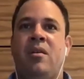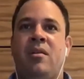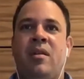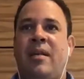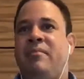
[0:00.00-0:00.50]

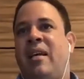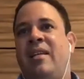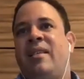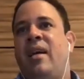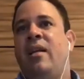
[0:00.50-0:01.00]
that
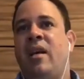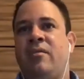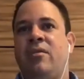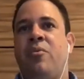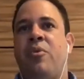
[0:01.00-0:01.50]
is said,
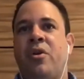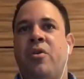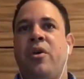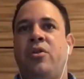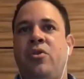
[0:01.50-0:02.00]
and so we're
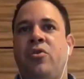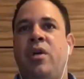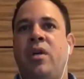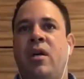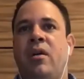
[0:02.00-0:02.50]
going to do
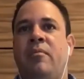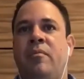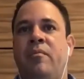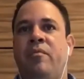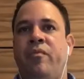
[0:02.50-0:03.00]
it
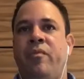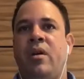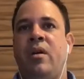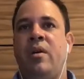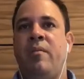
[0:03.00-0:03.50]

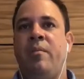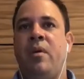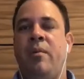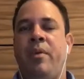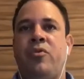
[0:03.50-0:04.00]
a
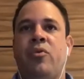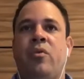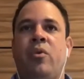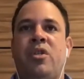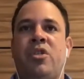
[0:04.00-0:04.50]
virtual
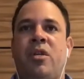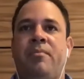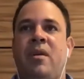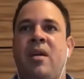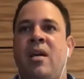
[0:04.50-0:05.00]

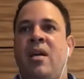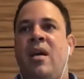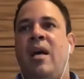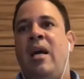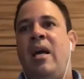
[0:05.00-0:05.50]
workshops,
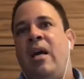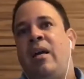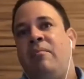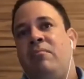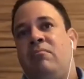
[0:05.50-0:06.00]

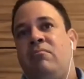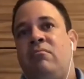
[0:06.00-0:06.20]
and